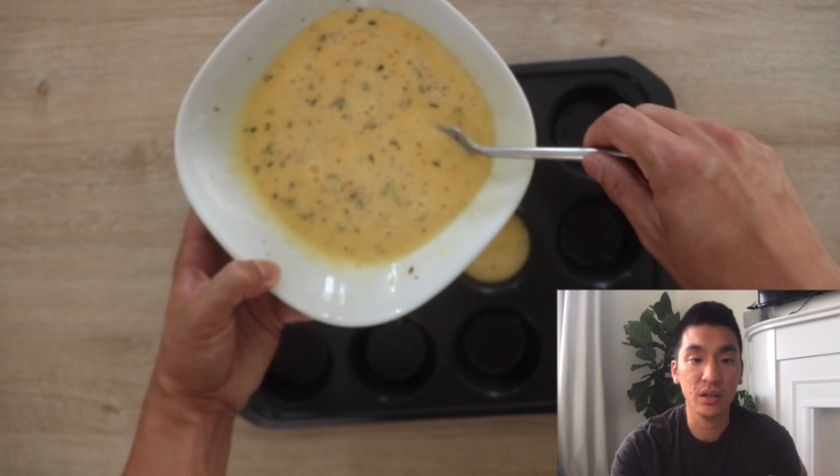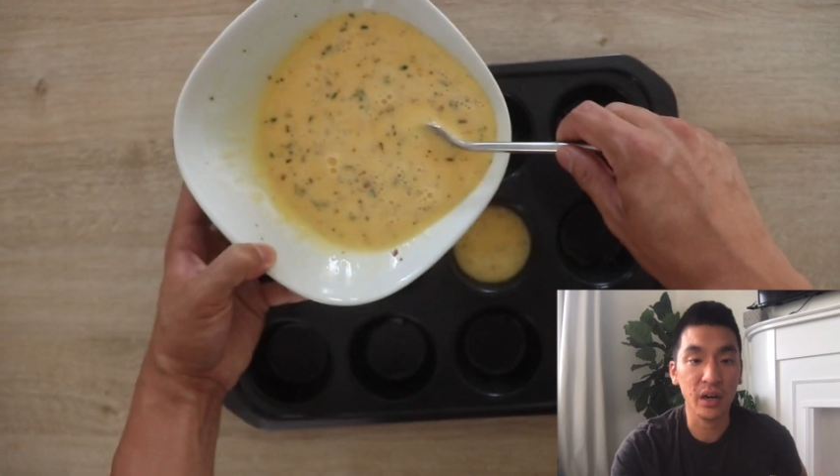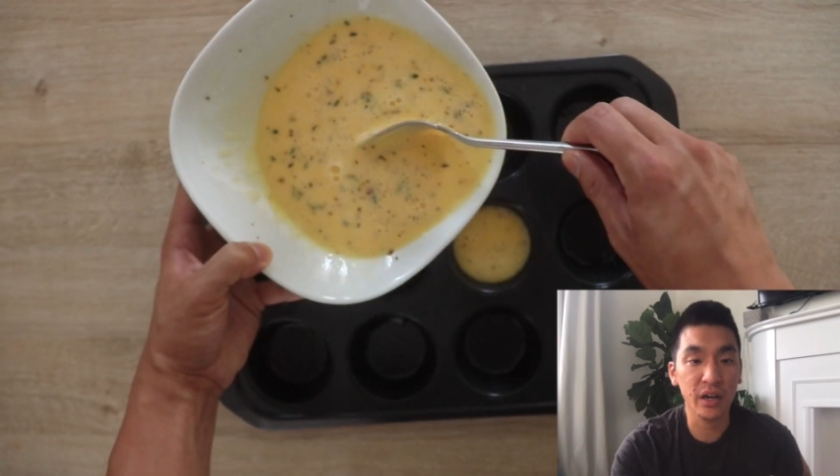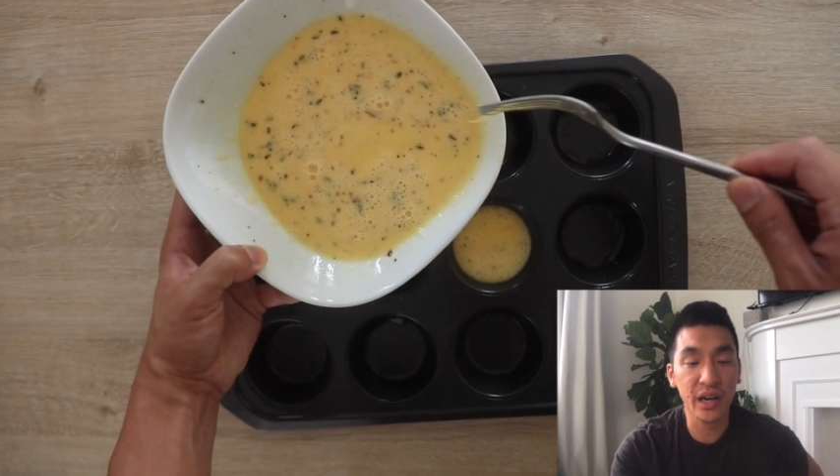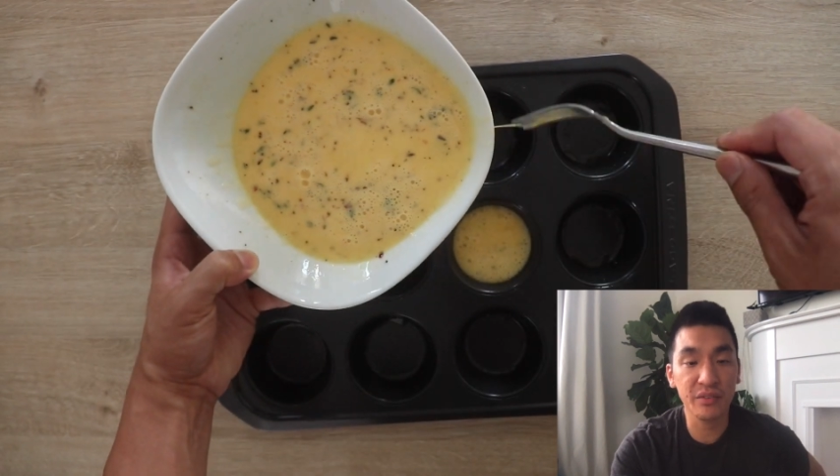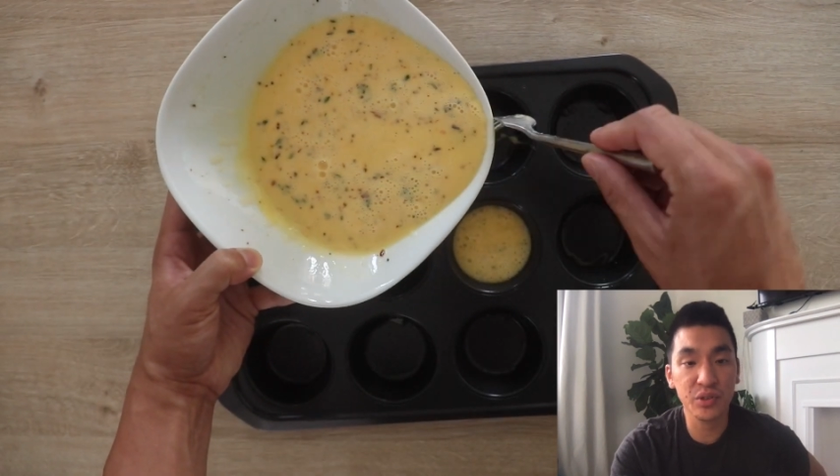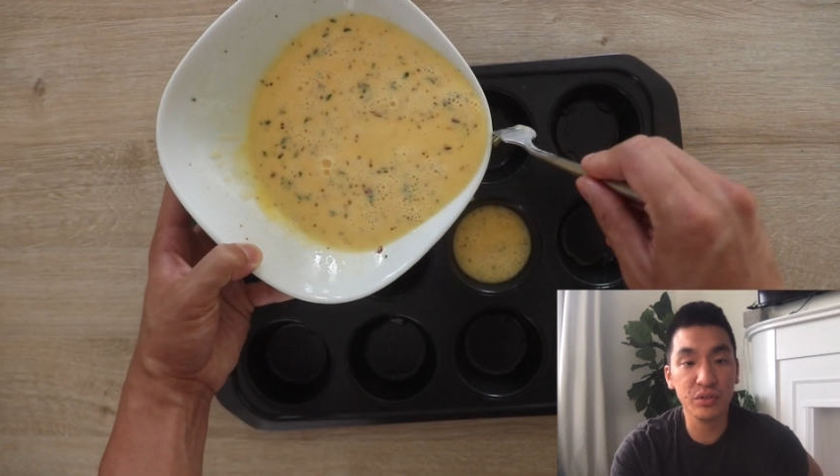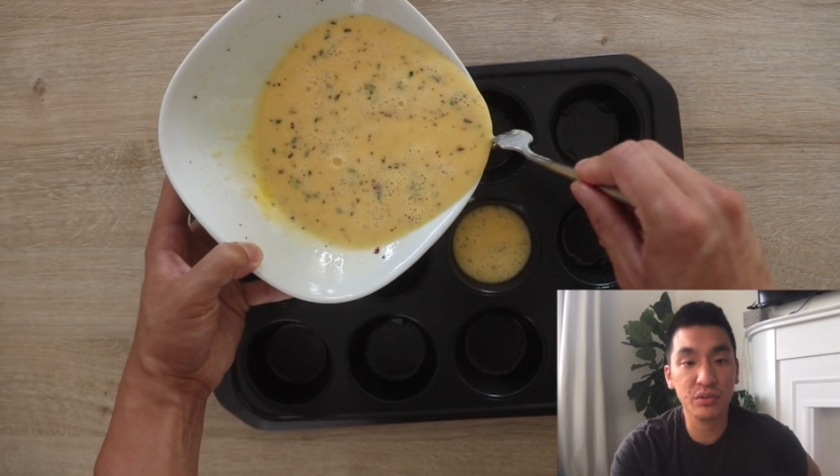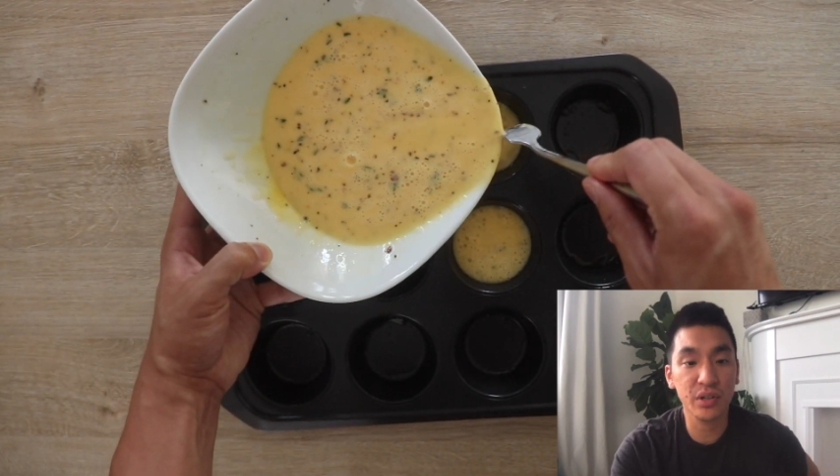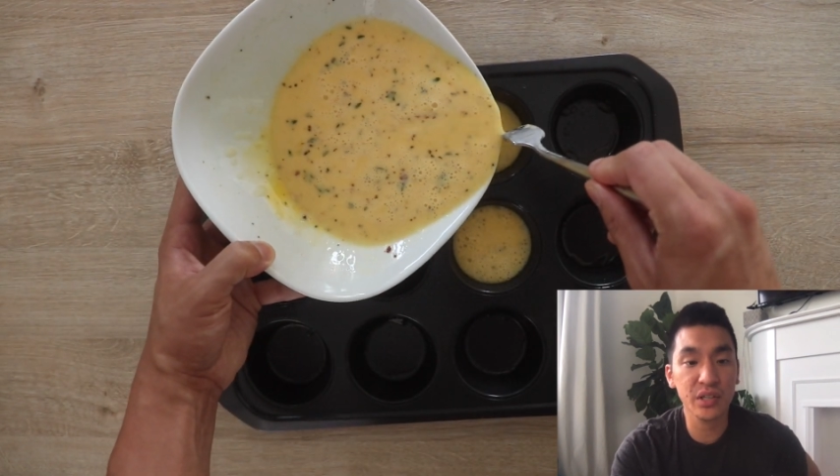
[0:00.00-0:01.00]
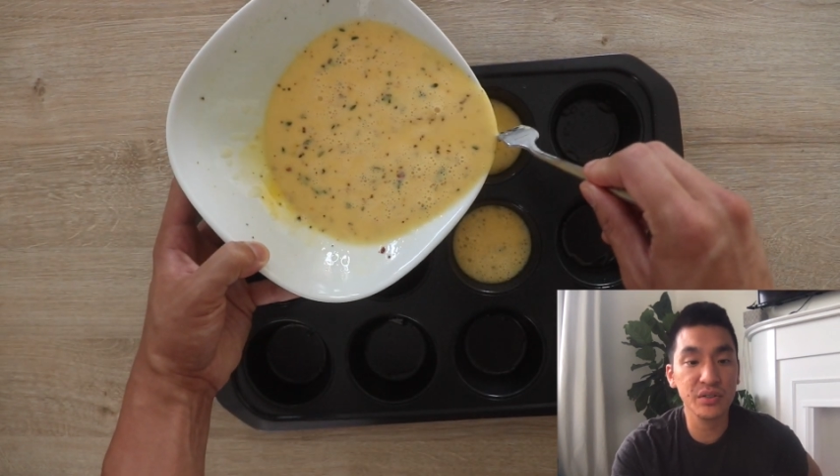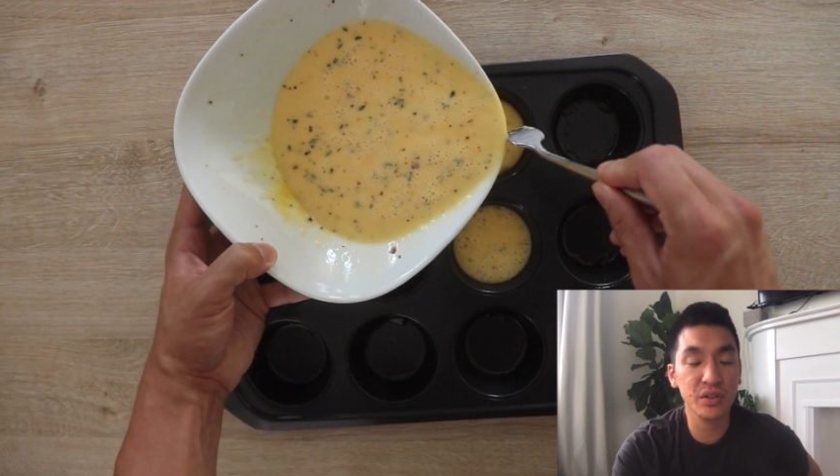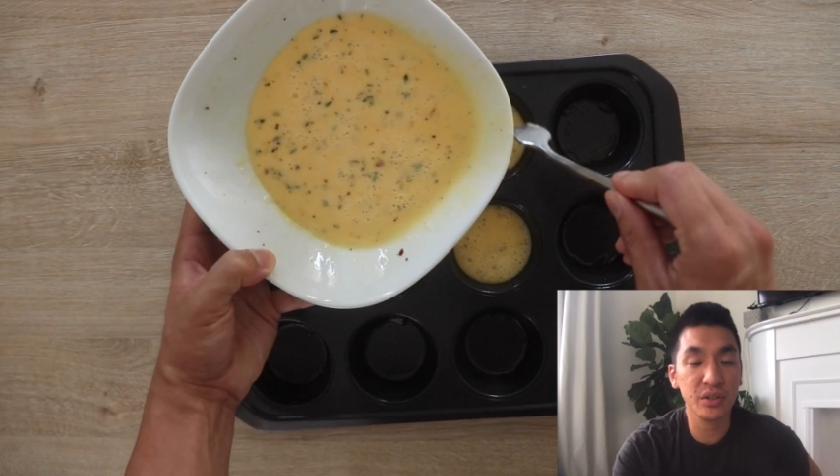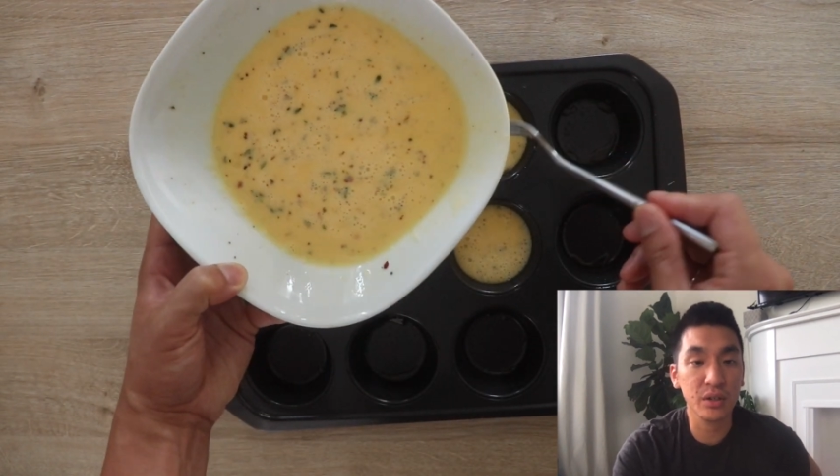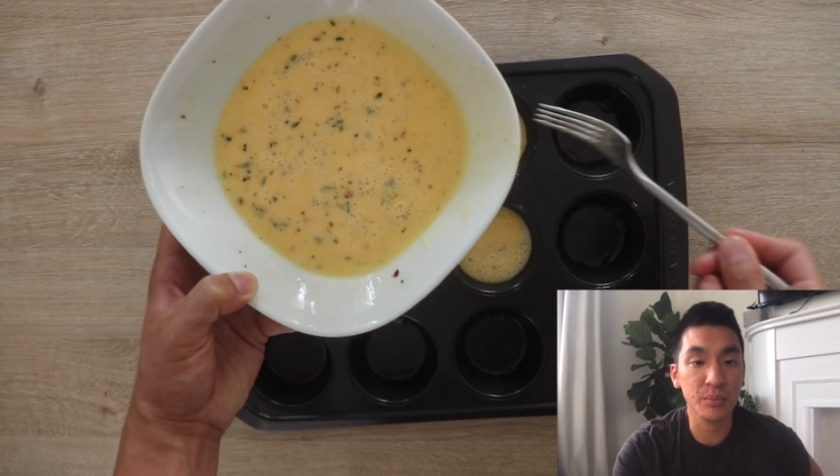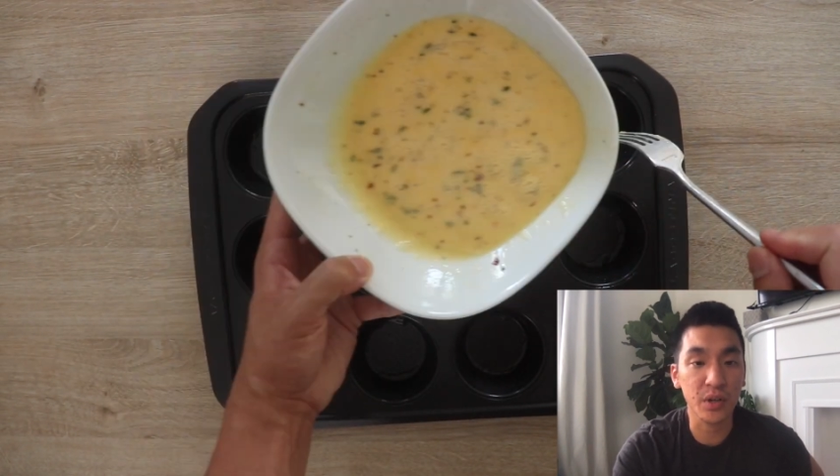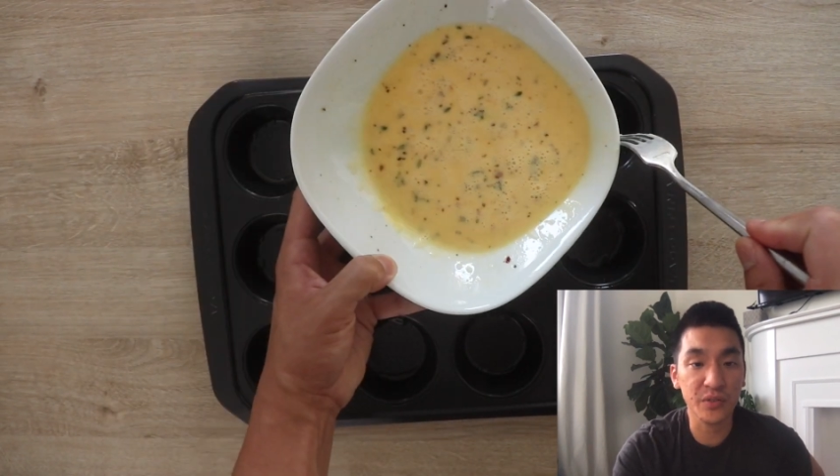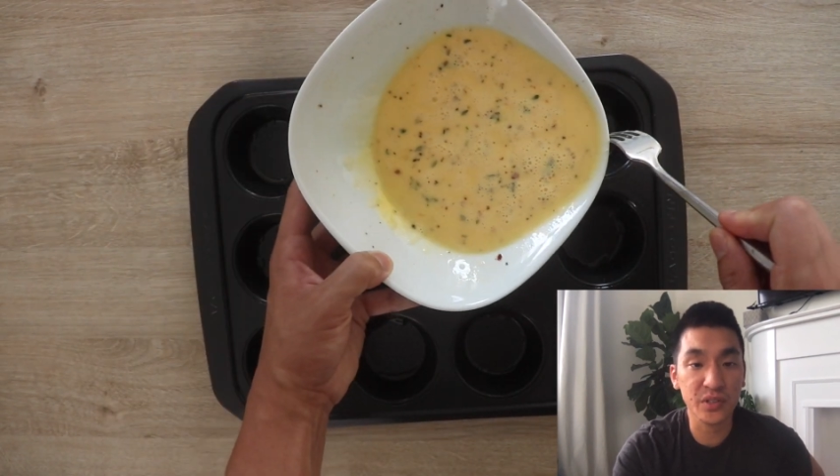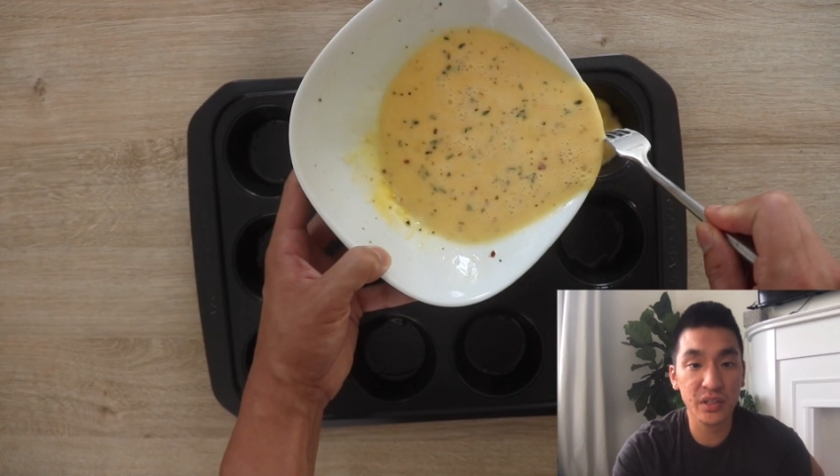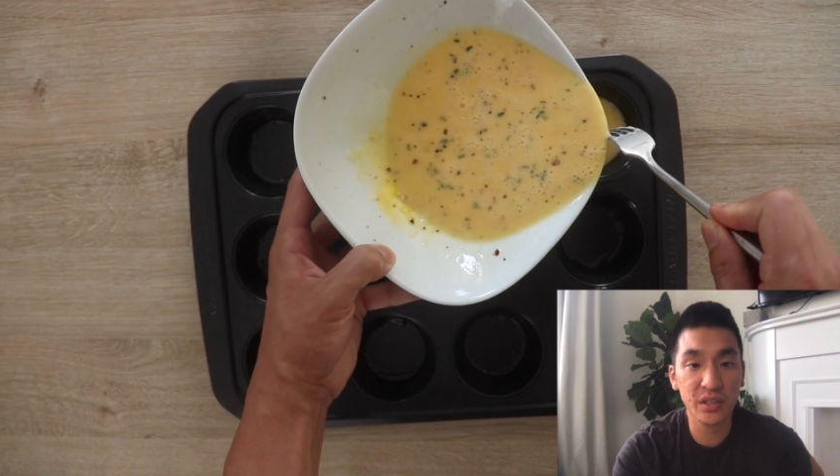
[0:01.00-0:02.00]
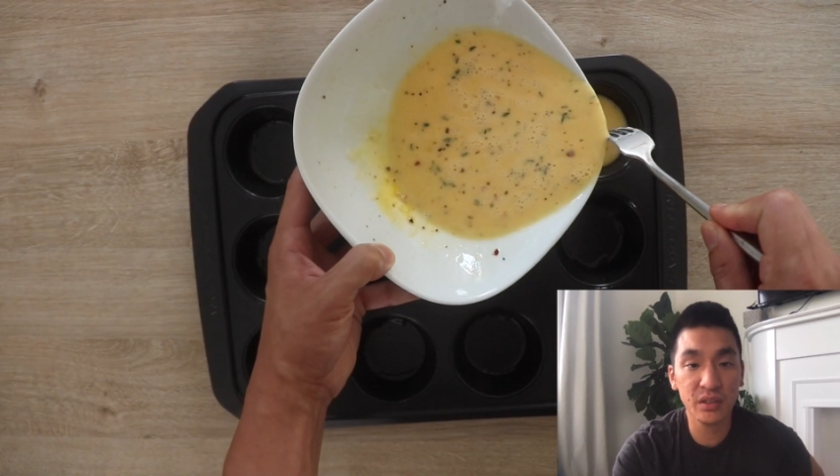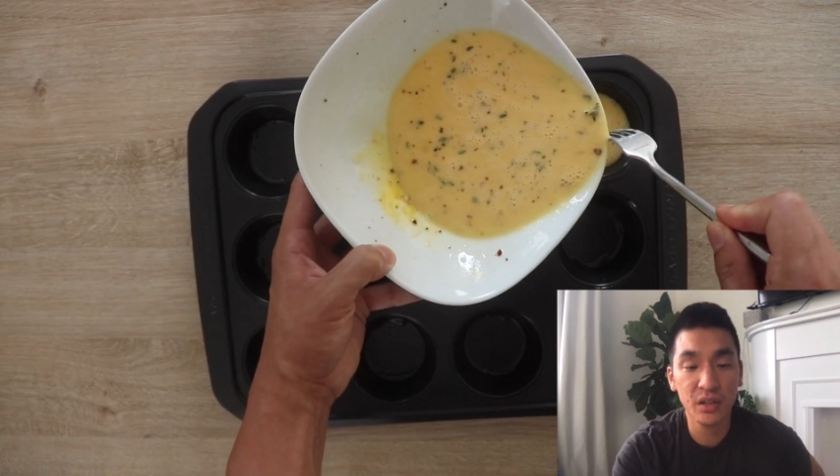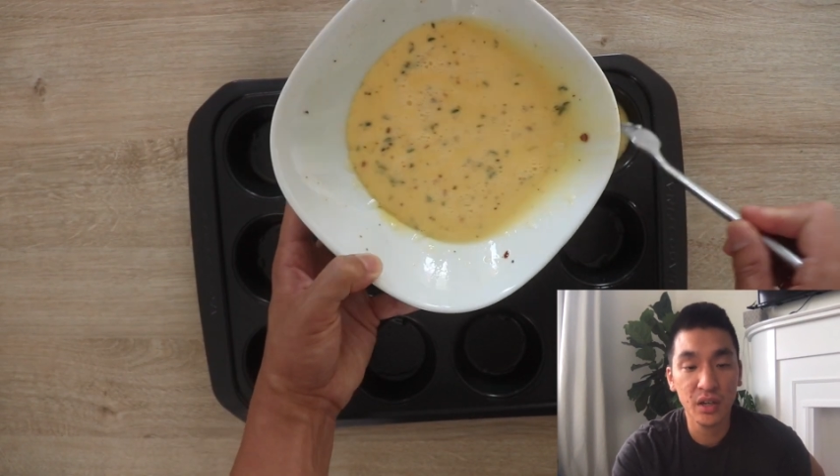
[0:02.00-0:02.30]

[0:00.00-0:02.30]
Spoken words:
All right, after you greased your muffin tin,